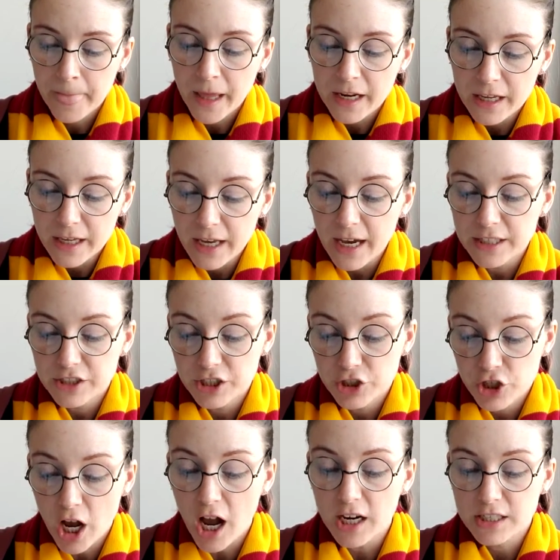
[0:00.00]
He had to
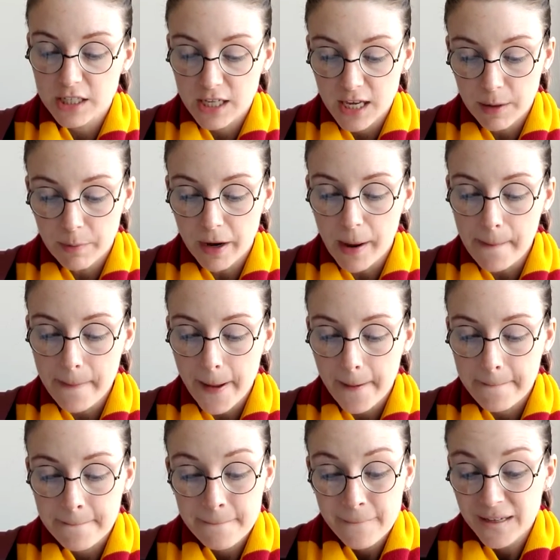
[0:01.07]
jog to keep up.
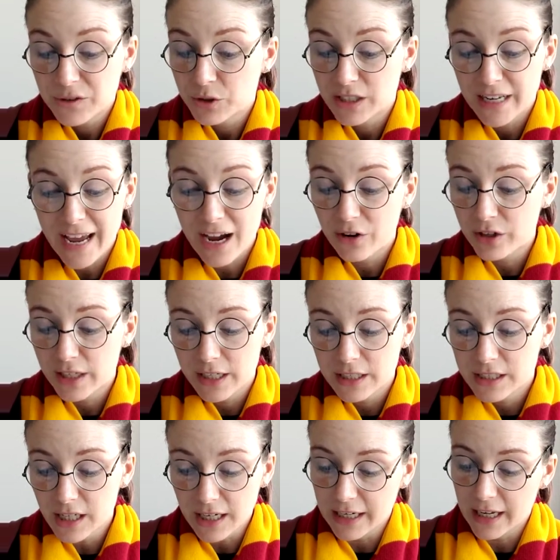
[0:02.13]
When now he'd
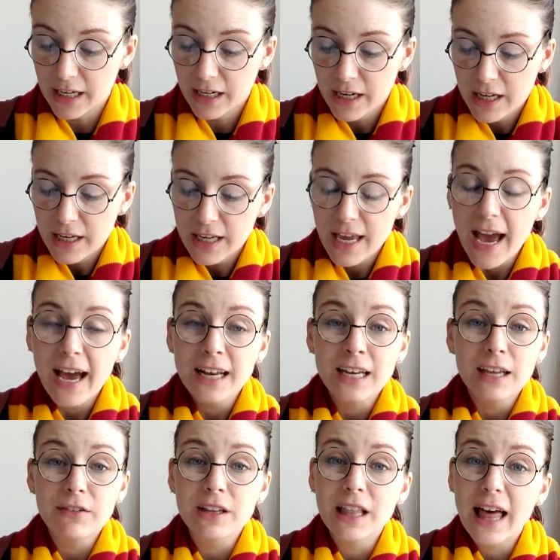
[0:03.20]
done it, he hadn't
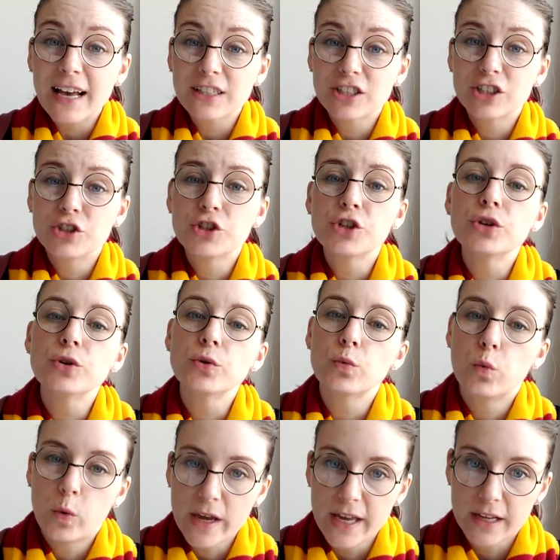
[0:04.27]
even lasted 2
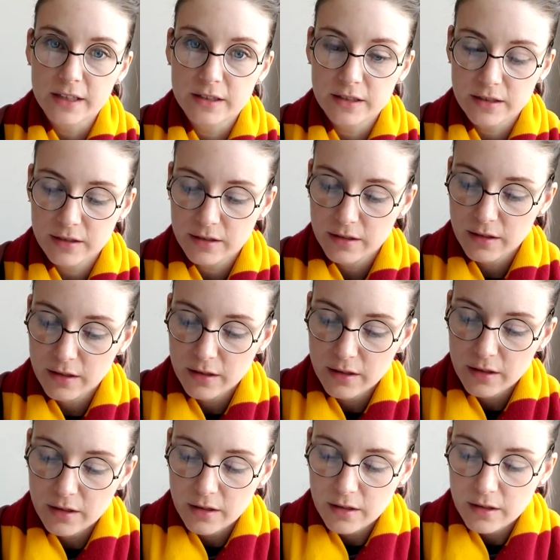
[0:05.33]
weeks.
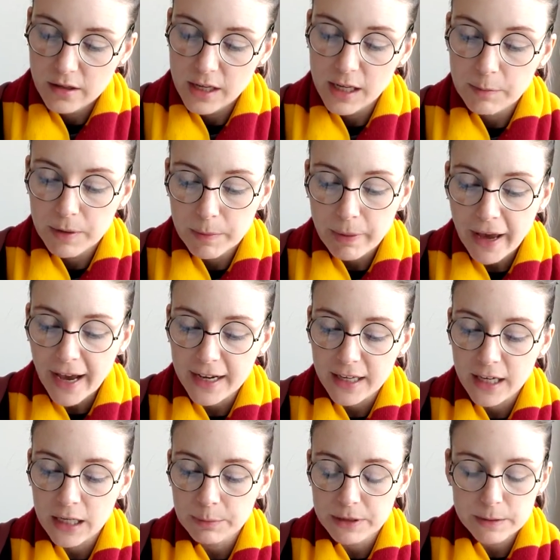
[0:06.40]
He'd be
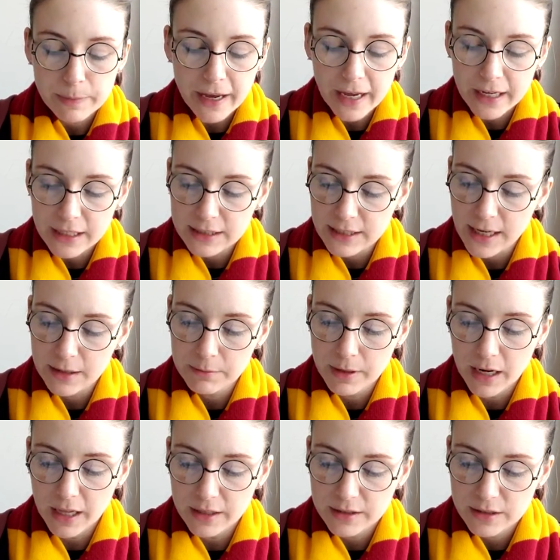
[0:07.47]
packing up his bag in 10
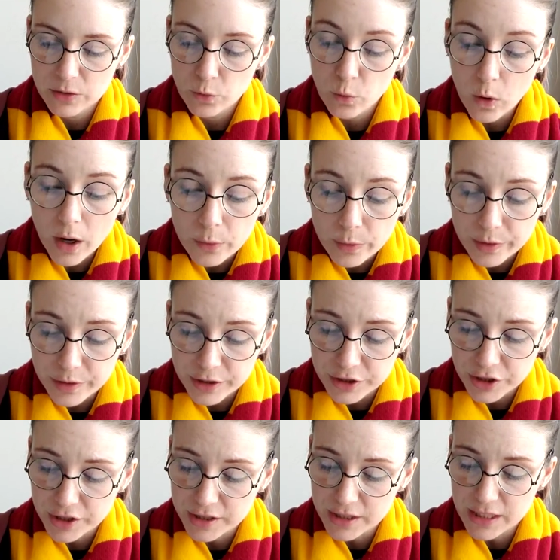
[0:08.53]
minutes. What would the
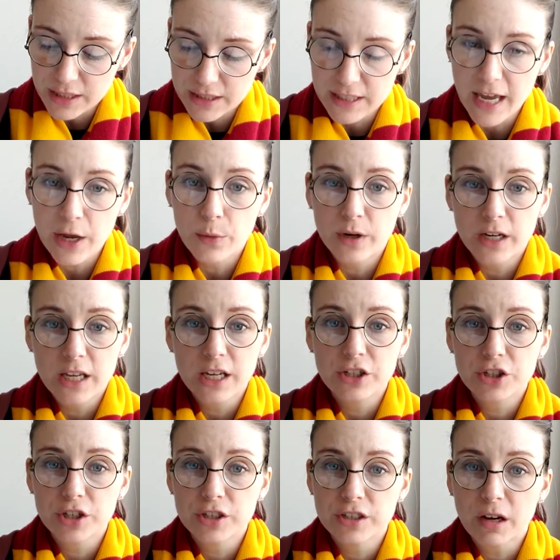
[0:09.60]
Dursleys say when he
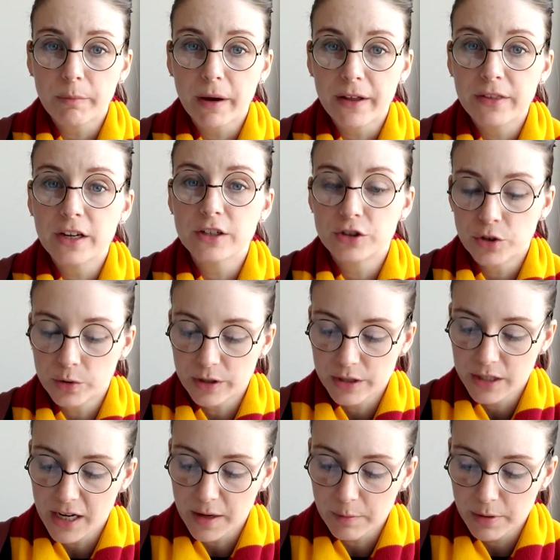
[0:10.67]
turned up on their
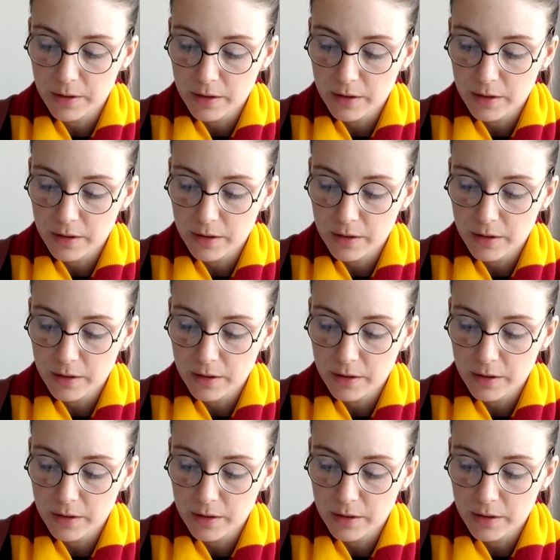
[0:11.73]
doorstep?